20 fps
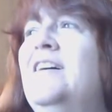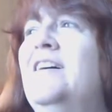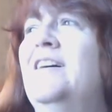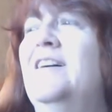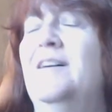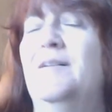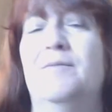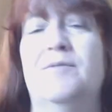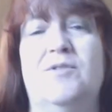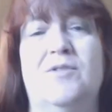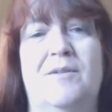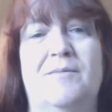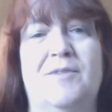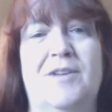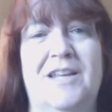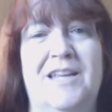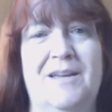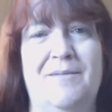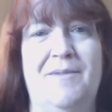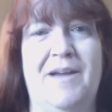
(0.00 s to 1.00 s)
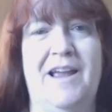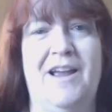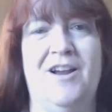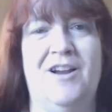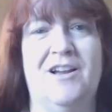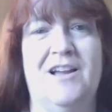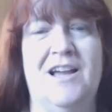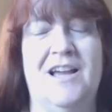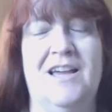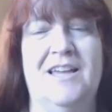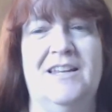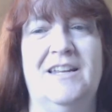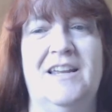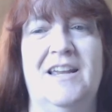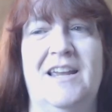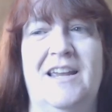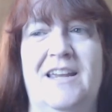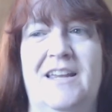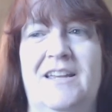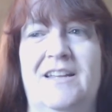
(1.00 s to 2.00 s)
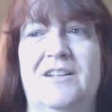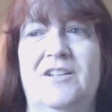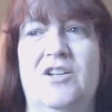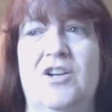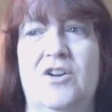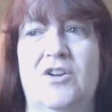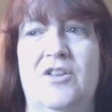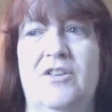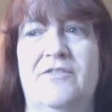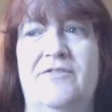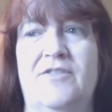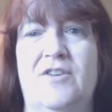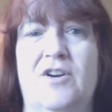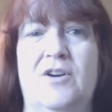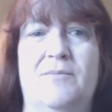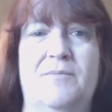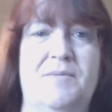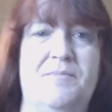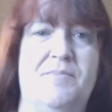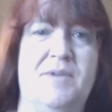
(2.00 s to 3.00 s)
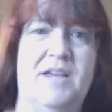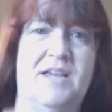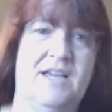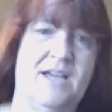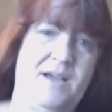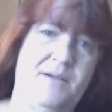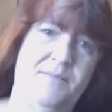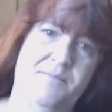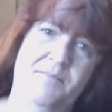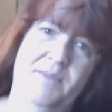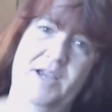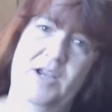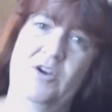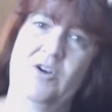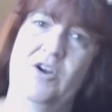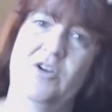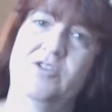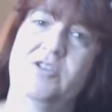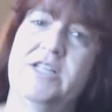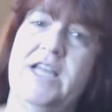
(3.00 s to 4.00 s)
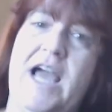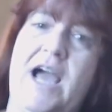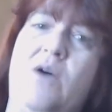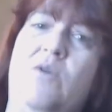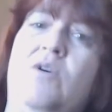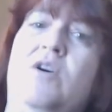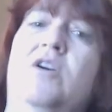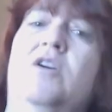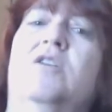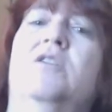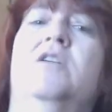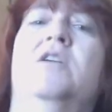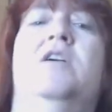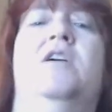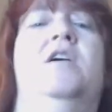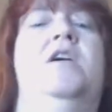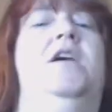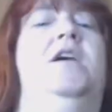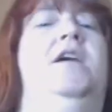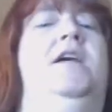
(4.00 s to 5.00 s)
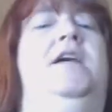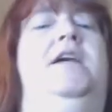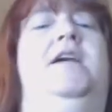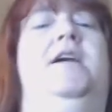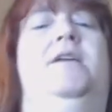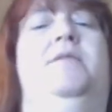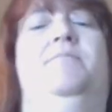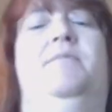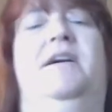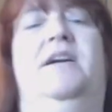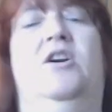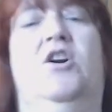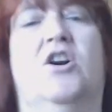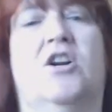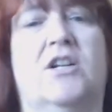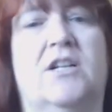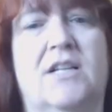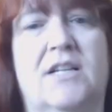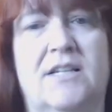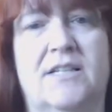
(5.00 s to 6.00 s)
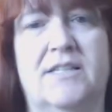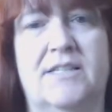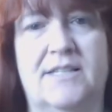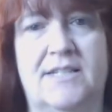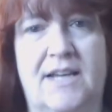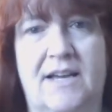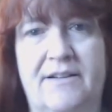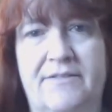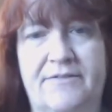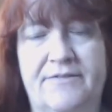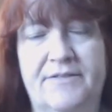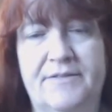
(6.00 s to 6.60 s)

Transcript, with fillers: Um, so I'm going to get my haircut and go to the farm and pick up my grow tower and my gardening stuff